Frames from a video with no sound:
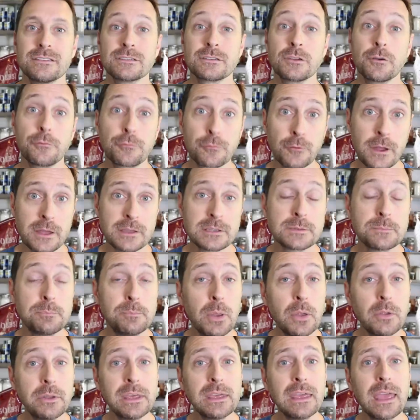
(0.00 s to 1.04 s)
So friends,
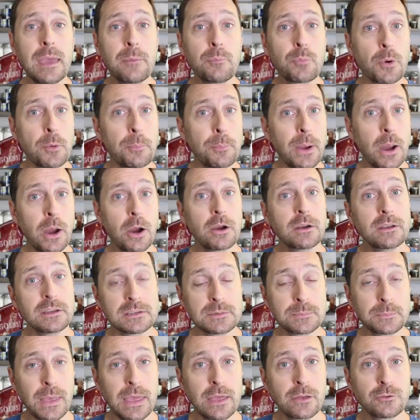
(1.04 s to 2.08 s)
building a
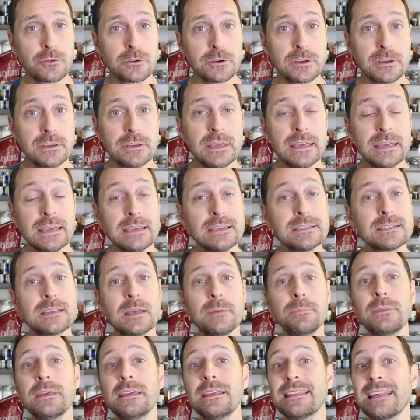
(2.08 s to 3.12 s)
preparedness pantry is
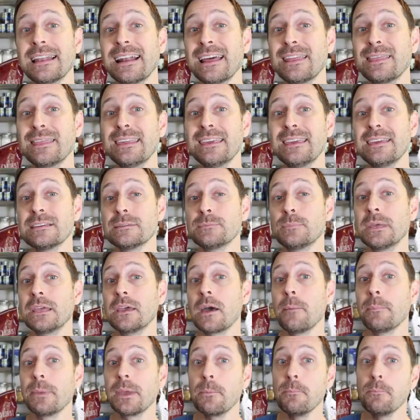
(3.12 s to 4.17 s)
something that I think is
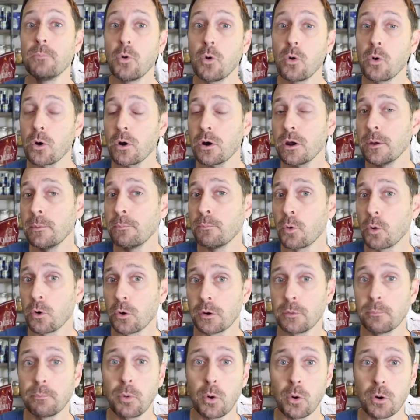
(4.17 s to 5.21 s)
becoming more and more
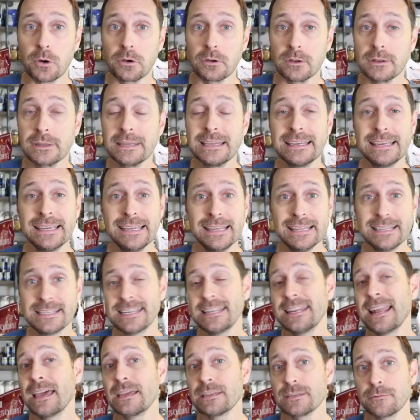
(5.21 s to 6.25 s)
important in
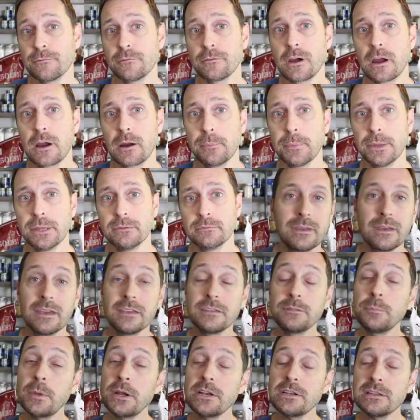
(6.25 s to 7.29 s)
today's environment,
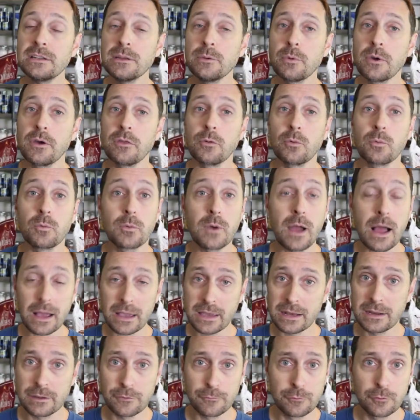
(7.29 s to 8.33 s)
especially with
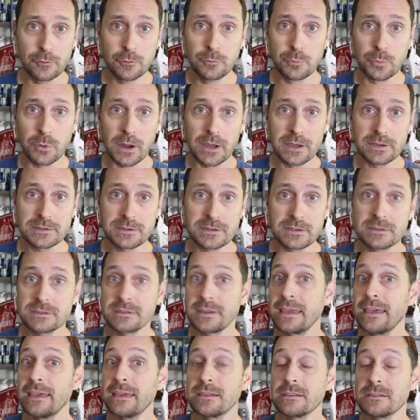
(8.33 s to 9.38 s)
rocketing food
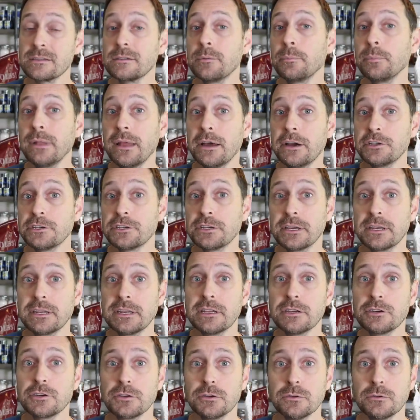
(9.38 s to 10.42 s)
prices and supply chain
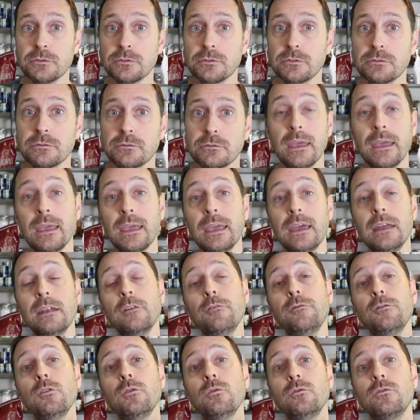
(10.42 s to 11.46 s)
issues. And
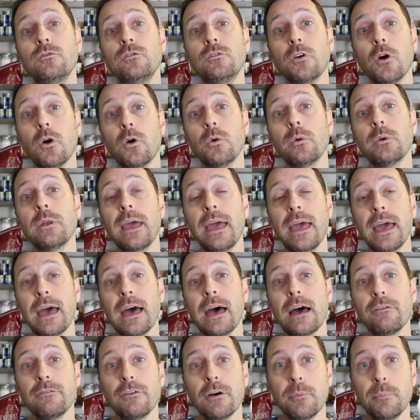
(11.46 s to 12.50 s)
if you don't
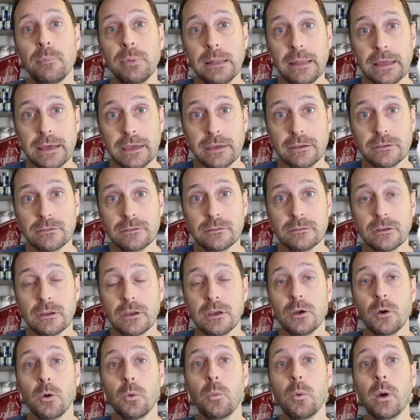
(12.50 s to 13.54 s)
have a place
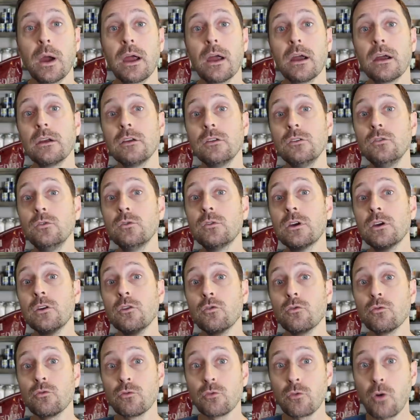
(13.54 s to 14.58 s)
where you can
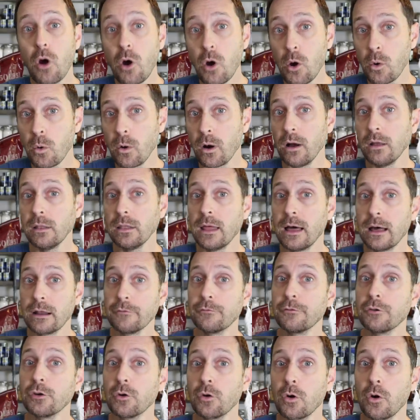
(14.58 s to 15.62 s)
grow a lot
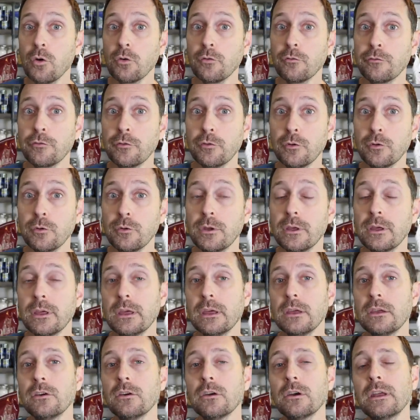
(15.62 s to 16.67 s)
of your own food,
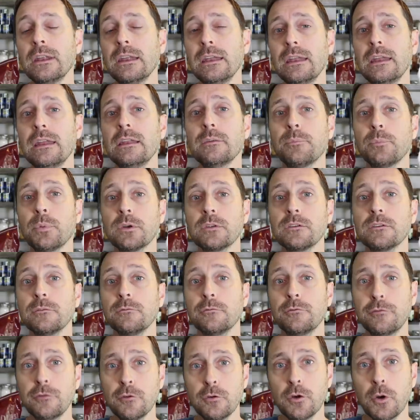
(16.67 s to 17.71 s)
you're gonna need to put
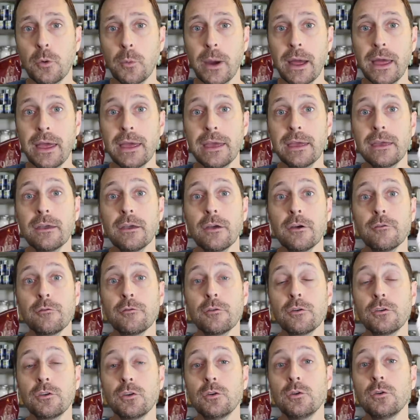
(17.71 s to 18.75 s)
some food away
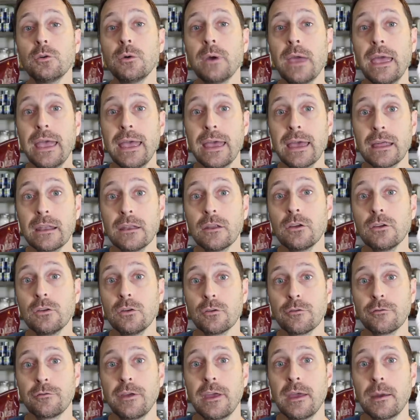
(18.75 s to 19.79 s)
for you and
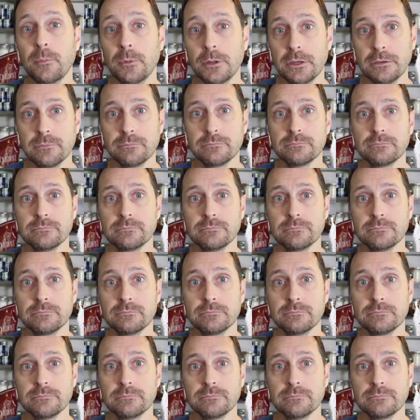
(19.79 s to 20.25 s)
your family.